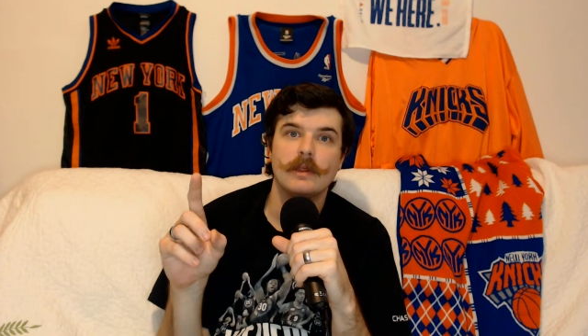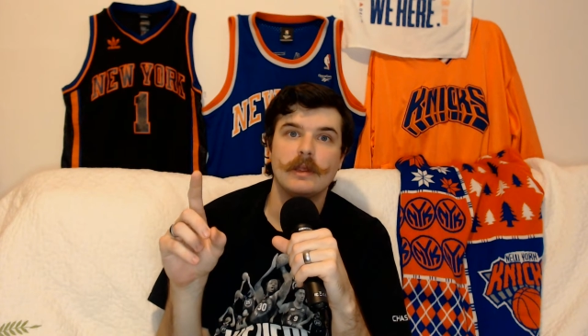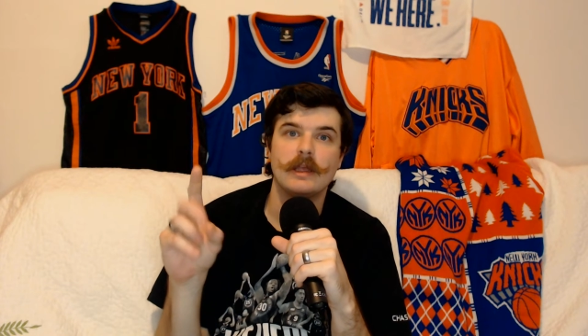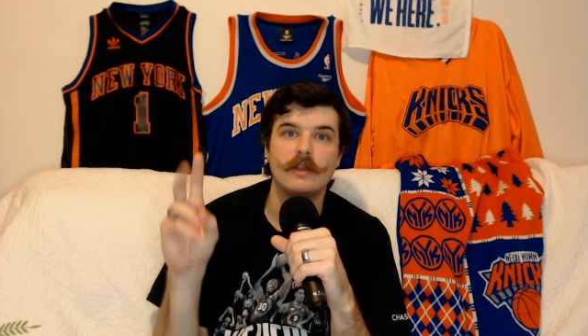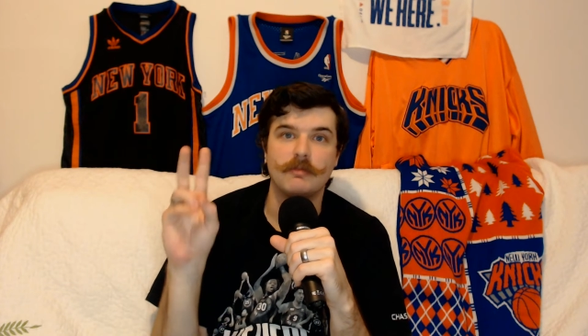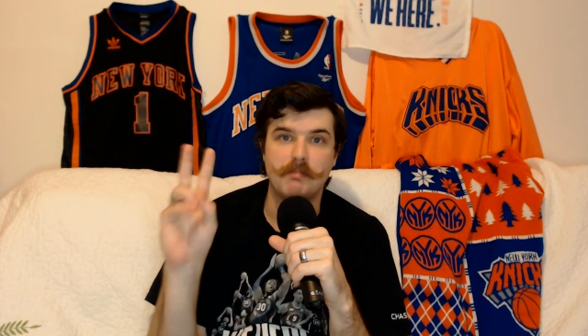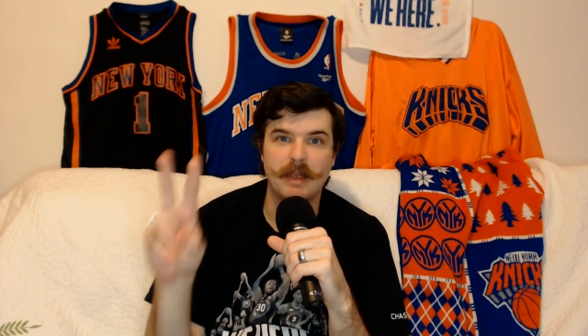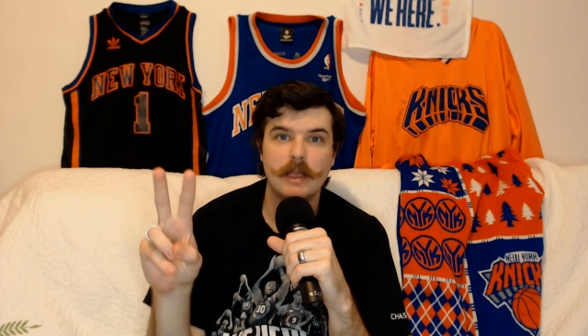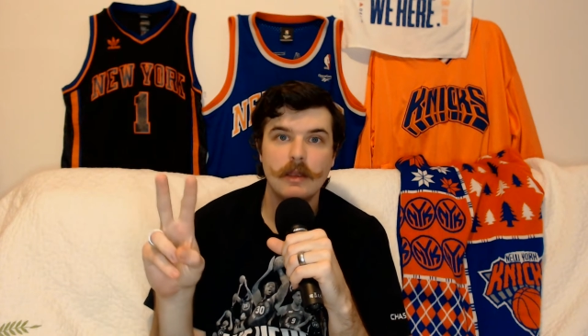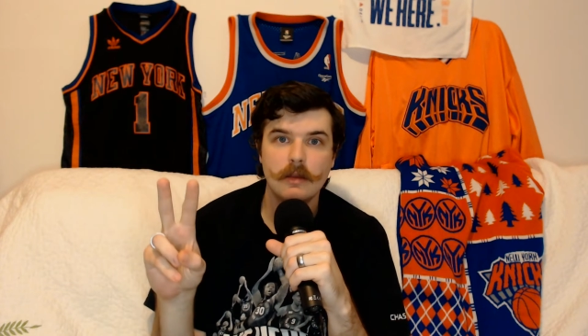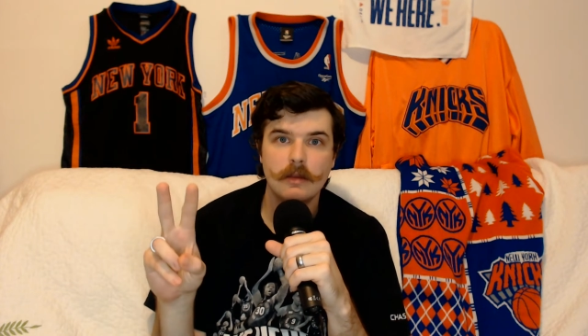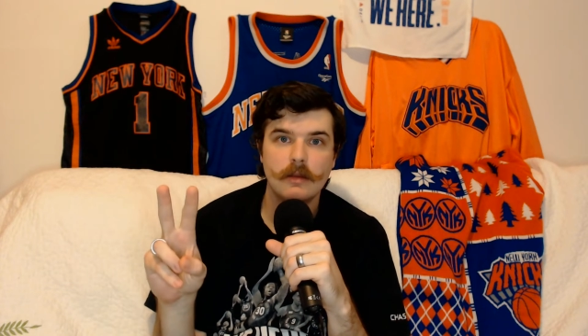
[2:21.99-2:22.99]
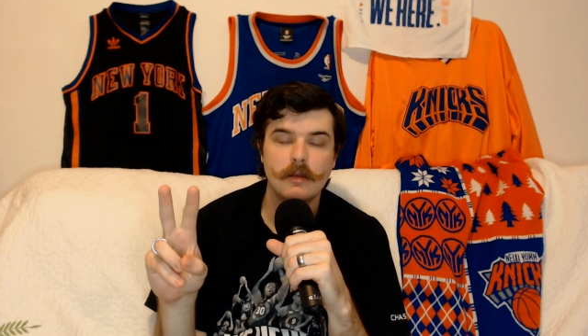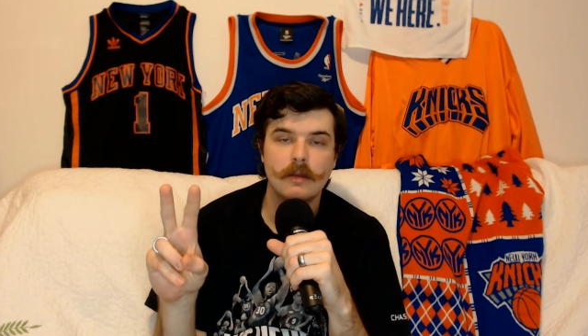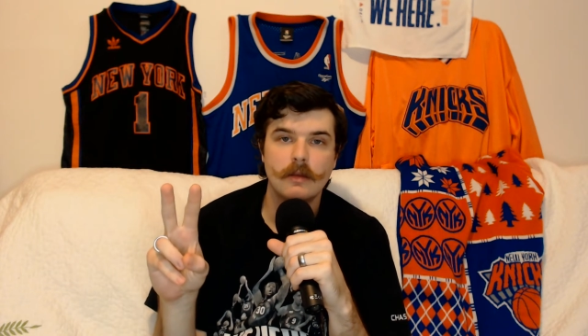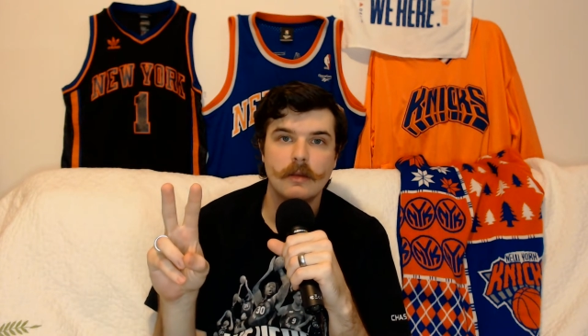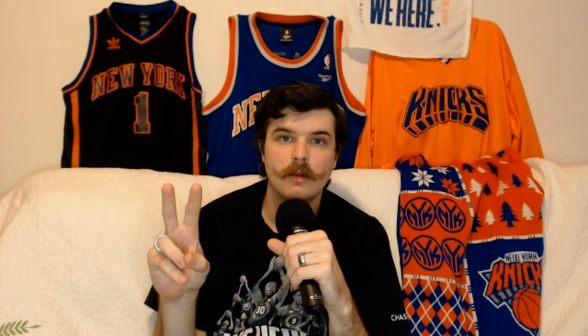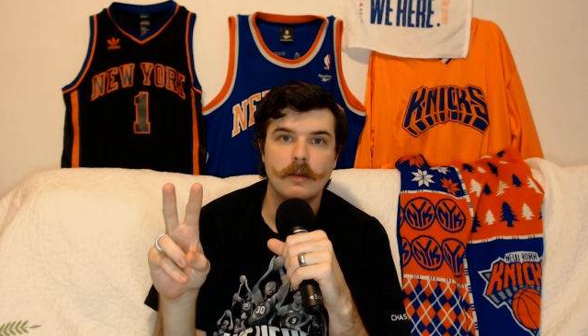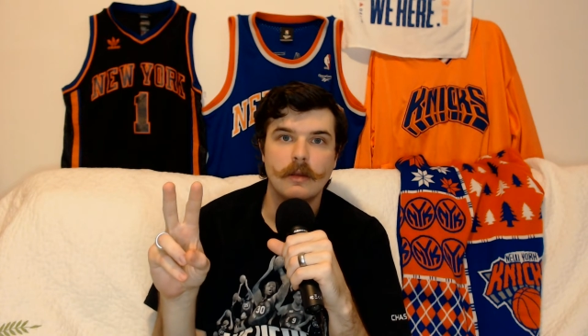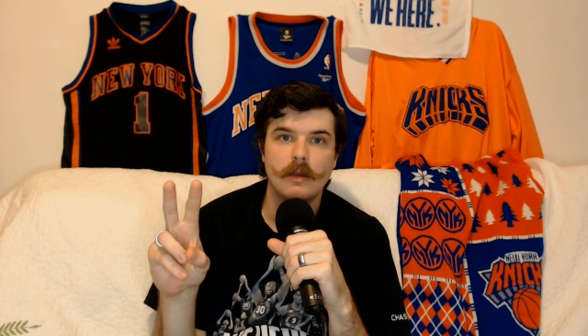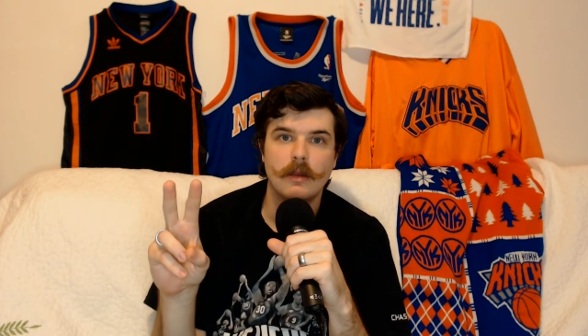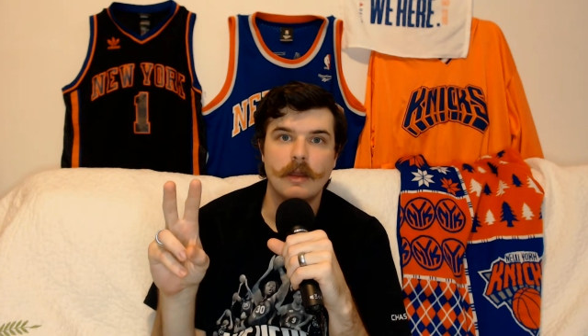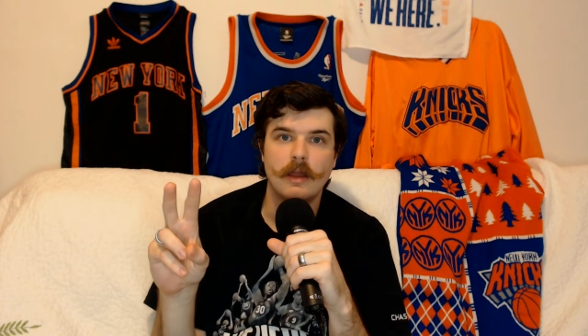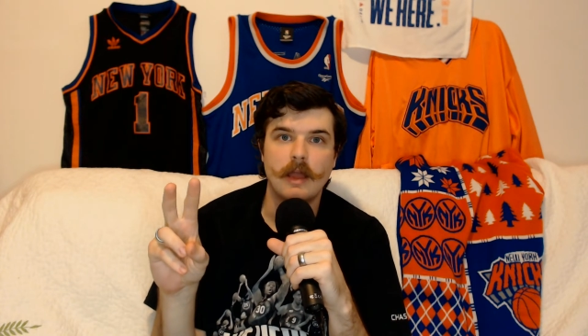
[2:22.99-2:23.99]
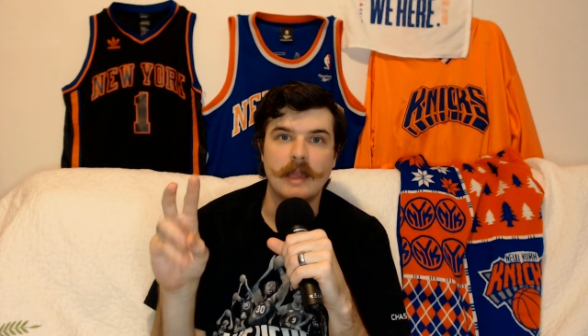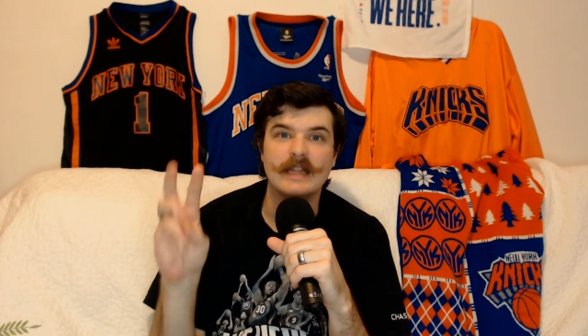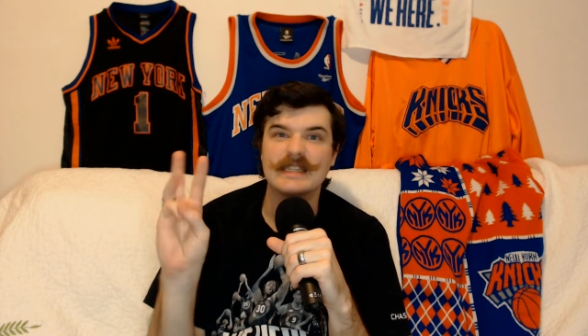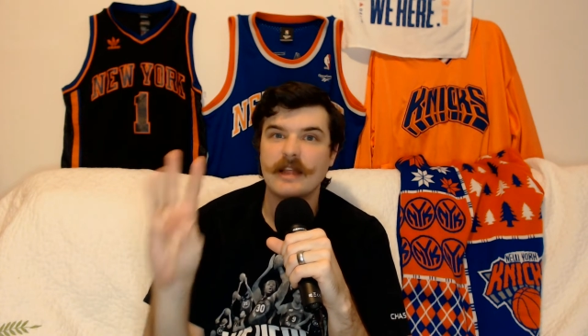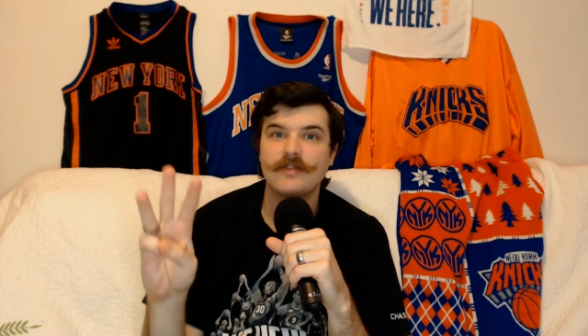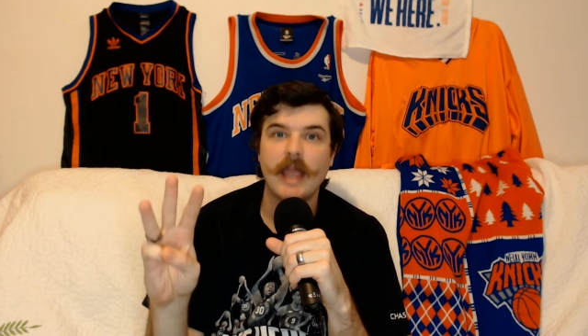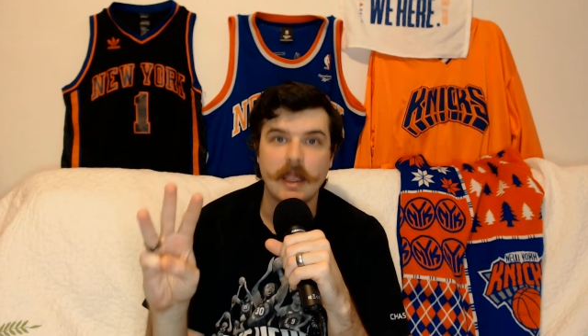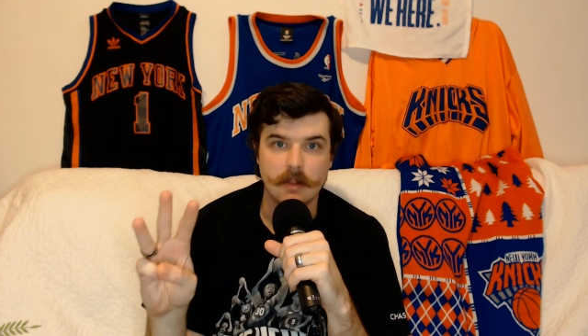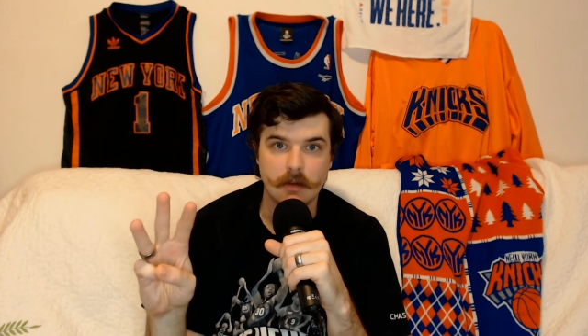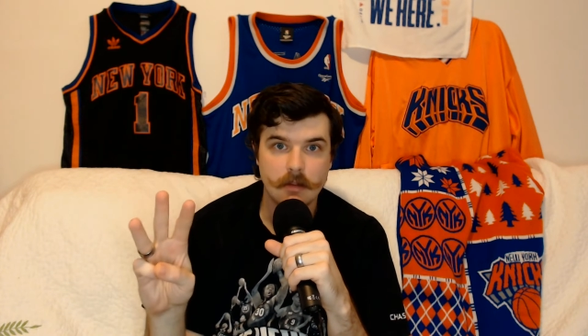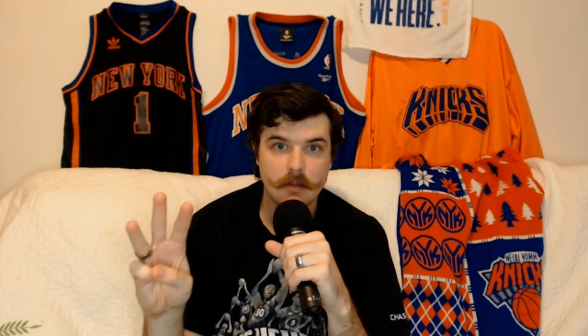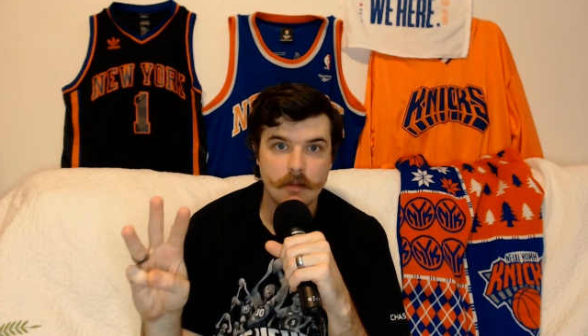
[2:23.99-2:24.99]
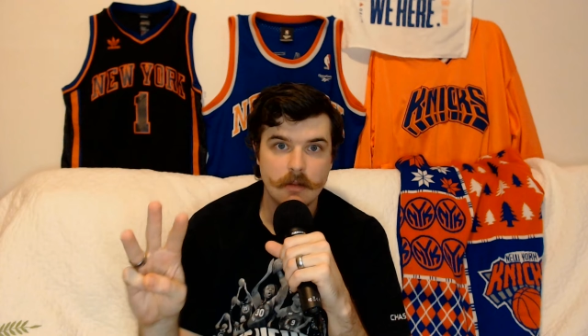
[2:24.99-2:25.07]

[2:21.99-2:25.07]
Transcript: he's big, and he's left-handed.